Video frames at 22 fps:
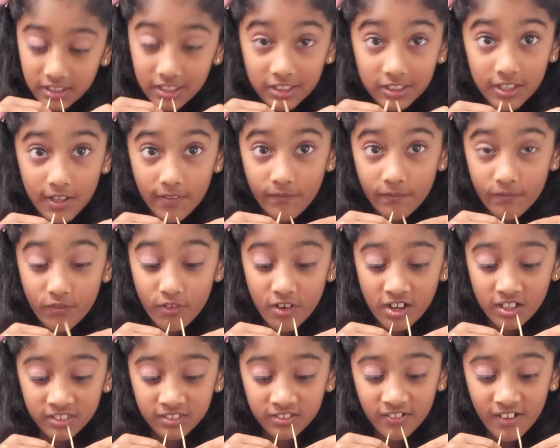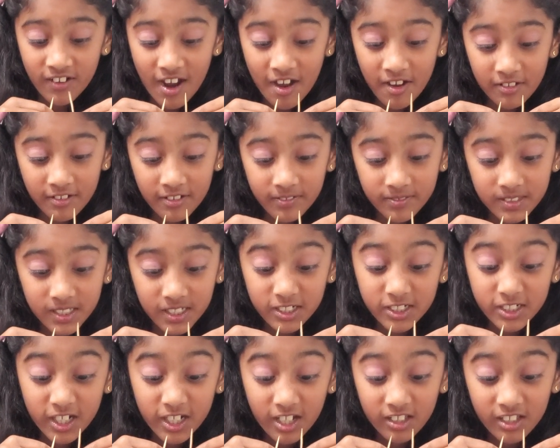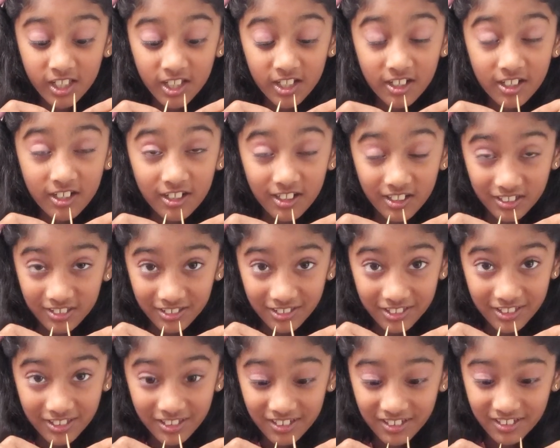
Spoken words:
is the fourth round of the jelly hearts.